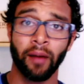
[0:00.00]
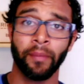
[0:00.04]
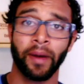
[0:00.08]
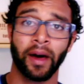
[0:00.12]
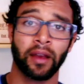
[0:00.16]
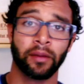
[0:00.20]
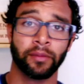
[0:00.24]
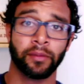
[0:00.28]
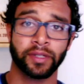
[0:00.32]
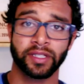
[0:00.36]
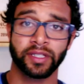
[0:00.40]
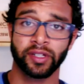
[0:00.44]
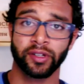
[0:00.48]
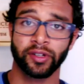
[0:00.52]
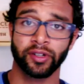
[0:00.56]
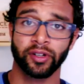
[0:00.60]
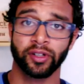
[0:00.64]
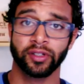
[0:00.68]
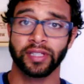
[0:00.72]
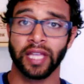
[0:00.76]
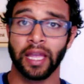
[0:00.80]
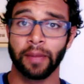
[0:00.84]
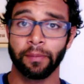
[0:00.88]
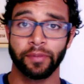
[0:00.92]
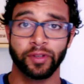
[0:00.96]
amount of
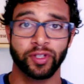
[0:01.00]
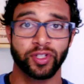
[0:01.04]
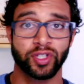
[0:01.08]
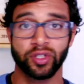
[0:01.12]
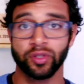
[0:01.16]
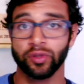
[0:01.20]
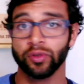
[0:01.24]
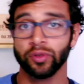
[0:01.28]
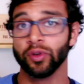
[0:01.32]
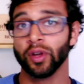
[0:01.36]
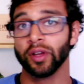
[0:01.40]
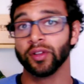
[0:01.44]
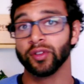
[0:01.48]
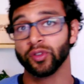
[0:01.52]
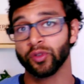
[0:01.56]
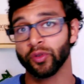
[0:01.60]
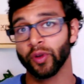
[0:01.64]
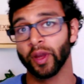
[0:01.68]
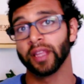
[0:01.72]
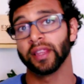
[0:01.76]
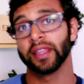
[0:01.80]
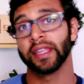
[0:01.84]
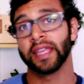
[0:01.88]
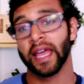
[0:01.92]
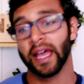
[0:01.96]
material, type of shoe
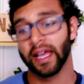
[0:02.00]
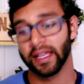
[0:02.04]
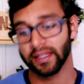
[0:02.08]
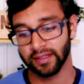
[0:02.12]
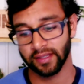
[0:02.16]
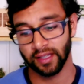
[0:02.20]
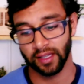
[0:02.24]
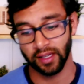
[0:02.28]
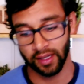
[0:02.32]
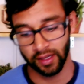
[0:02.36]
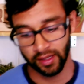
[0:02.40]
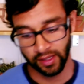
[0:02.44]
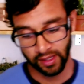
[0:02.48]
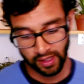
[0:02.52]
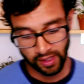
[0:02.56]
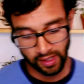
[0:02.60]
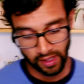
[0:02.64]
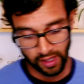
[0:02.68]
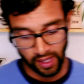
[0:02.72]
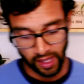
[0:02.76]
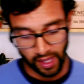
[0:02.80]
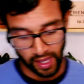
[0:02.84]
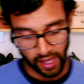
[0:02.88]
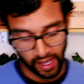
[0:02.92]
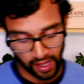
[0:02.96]
greatly
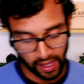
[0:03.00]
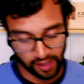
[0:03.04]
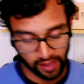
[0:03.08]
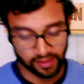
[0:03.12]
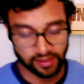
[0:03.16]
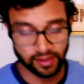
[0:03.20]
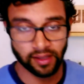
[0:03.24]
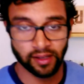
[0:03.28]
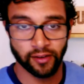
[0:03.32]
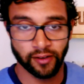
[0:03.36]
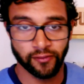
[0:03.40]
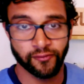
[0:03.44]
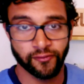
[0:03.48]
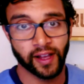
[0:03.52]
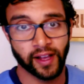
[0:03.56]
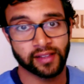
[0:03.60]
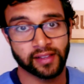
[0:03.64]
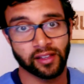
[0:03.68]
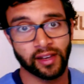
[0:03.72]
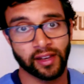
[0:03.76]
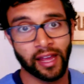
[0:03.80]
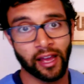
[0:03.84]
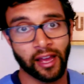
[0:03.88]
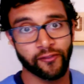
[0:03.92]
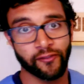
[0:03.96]
has an
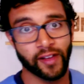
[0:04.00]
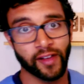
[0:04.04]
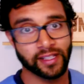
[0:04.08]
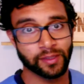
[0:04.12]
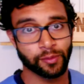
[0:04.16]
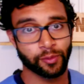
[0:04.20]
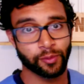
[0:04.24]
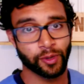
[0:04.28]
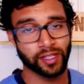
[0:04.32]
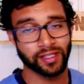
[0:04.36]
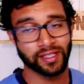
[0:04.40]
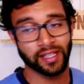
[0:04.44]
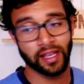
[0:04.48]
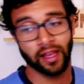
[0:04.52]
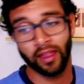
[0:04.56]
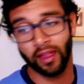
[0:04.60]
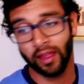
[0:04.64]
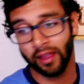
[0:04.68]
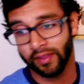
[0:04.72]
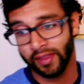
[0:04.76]
effect on how fast it breaks down,